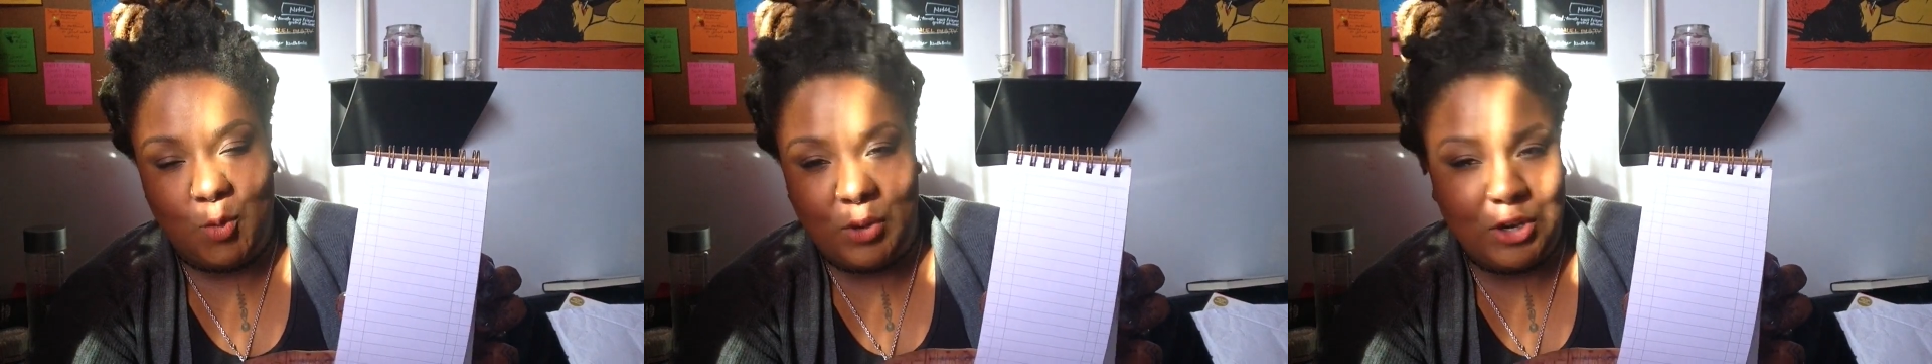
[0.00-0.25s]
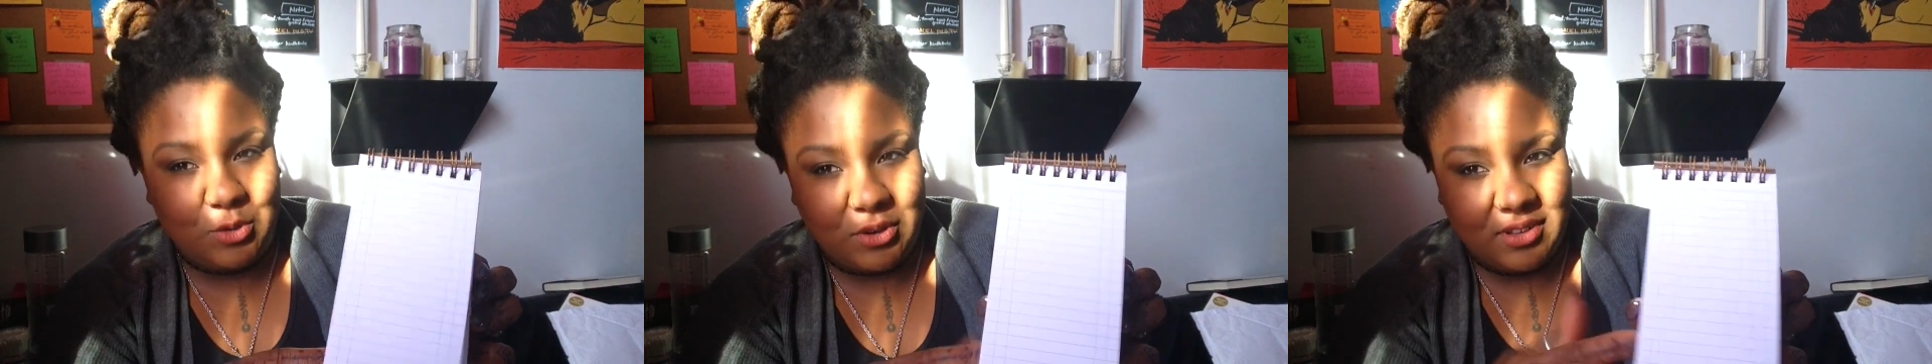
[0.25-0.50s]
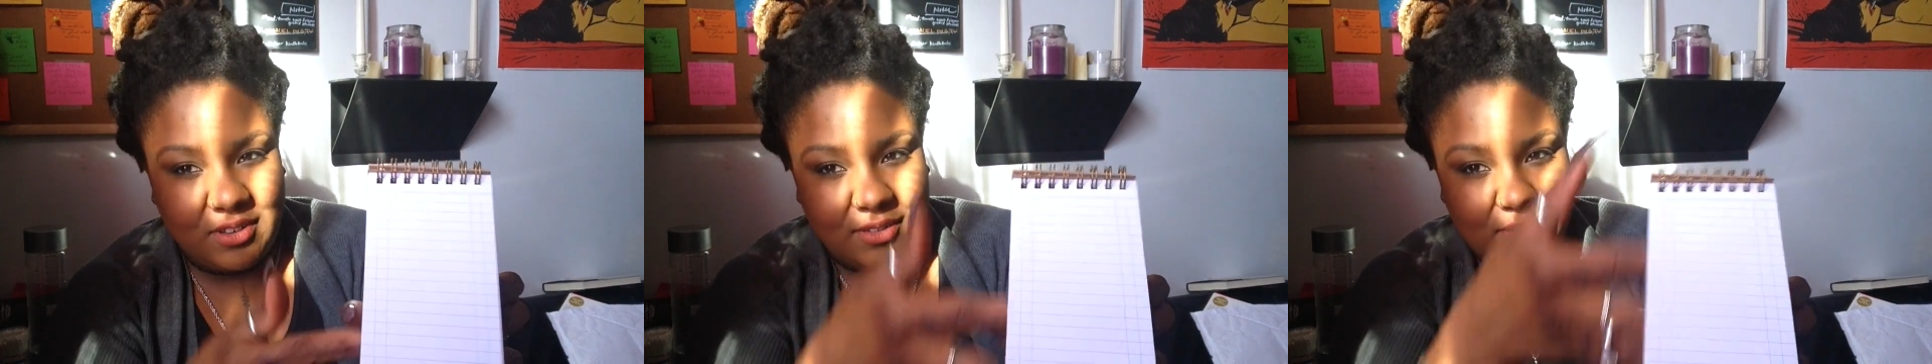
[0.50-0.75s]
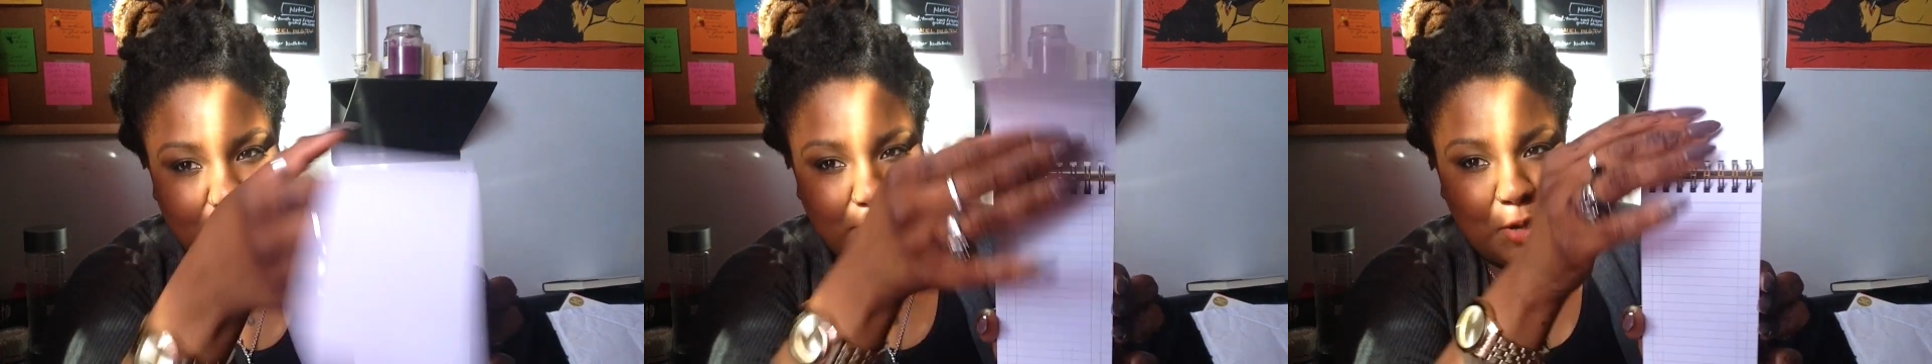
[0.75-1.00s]

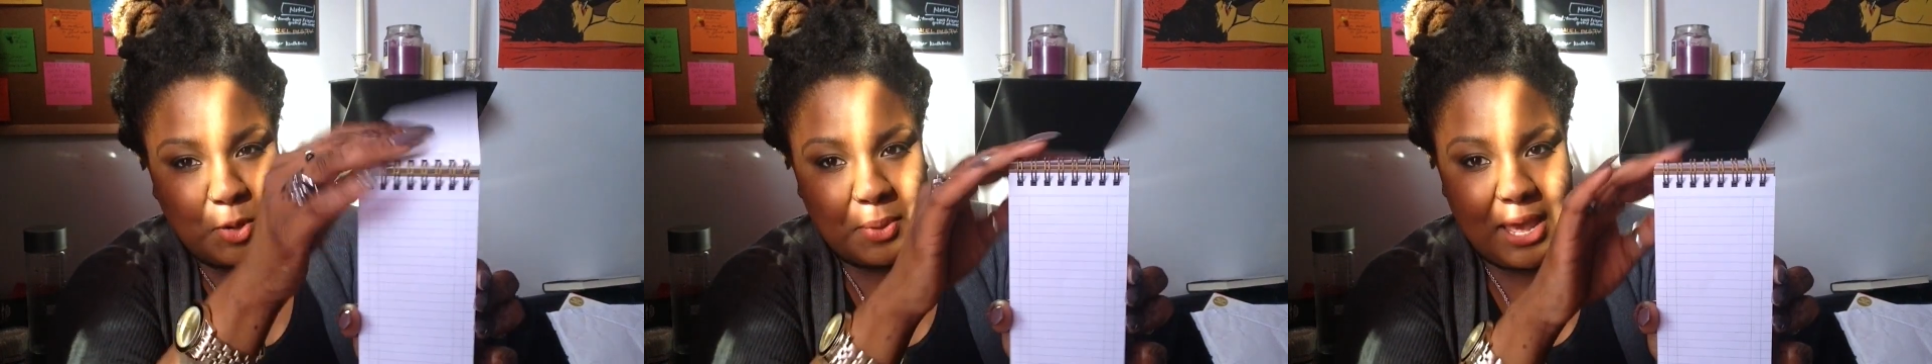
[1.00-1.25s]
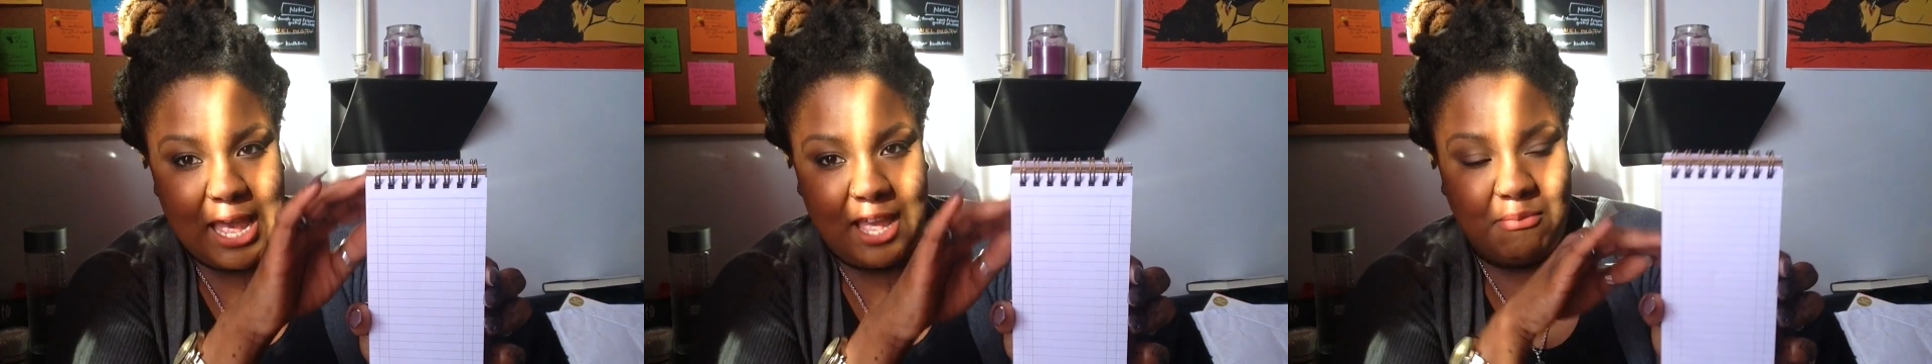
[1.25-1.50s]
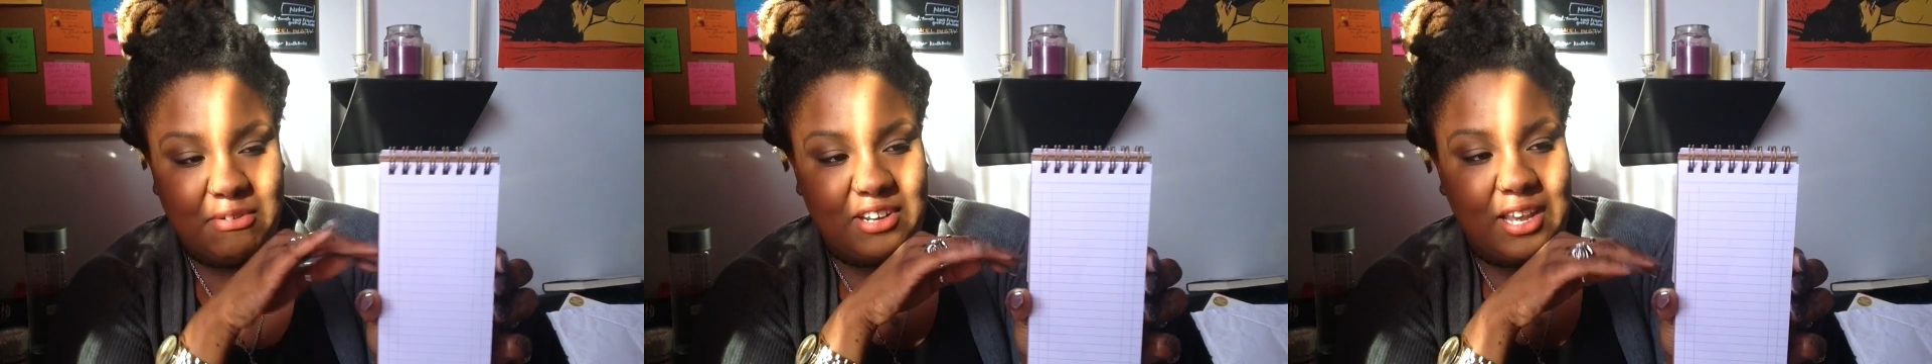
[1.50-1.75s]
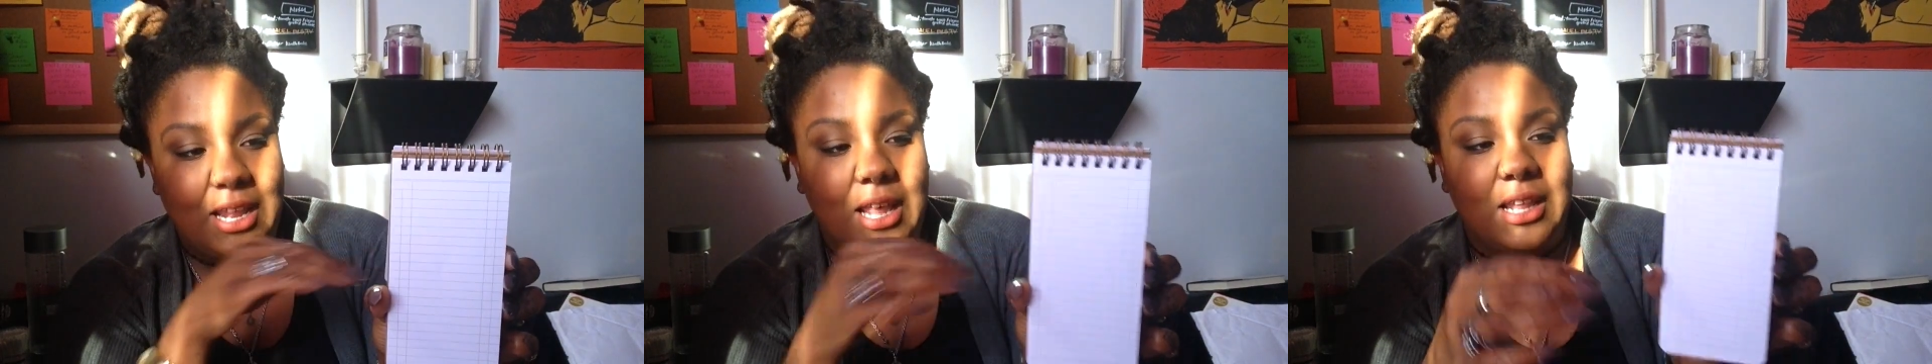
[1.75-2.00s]
waitress's notepad, which
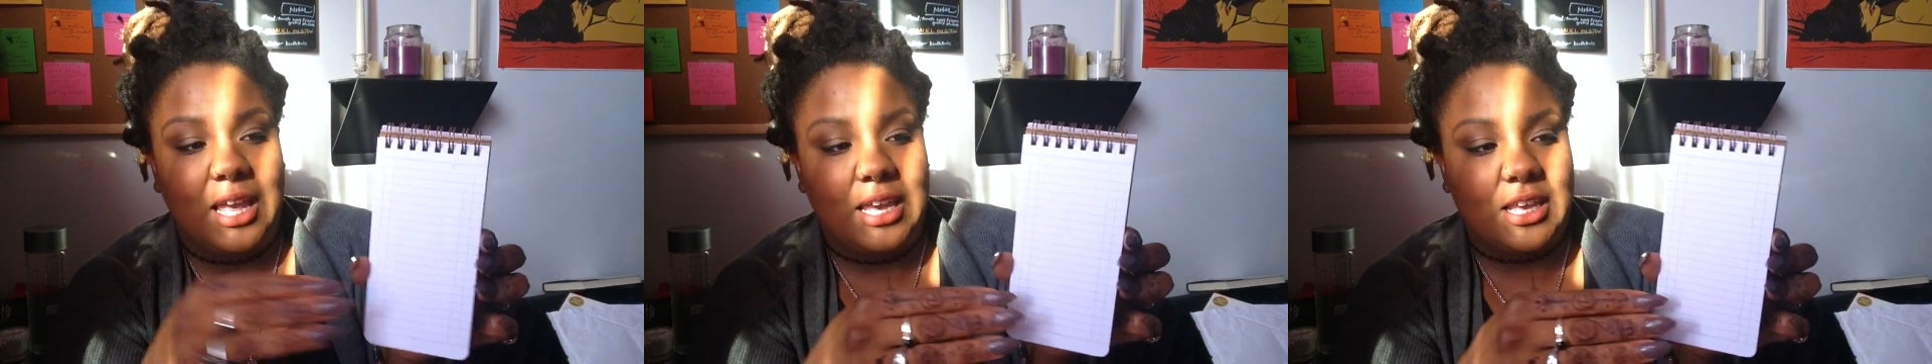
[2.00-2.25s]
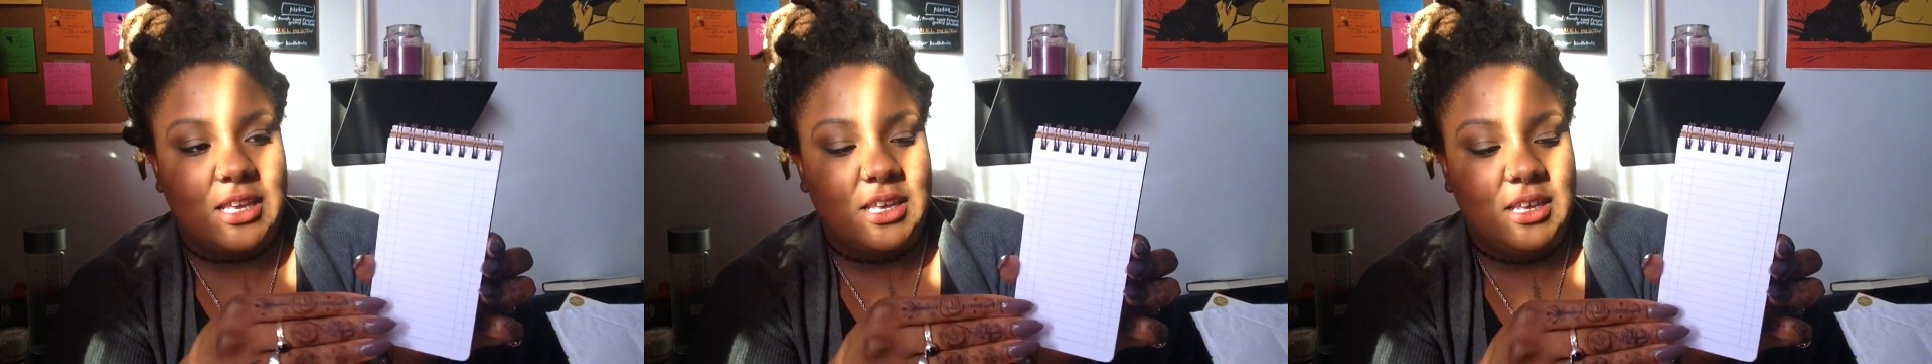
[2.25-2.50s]
I kind of like.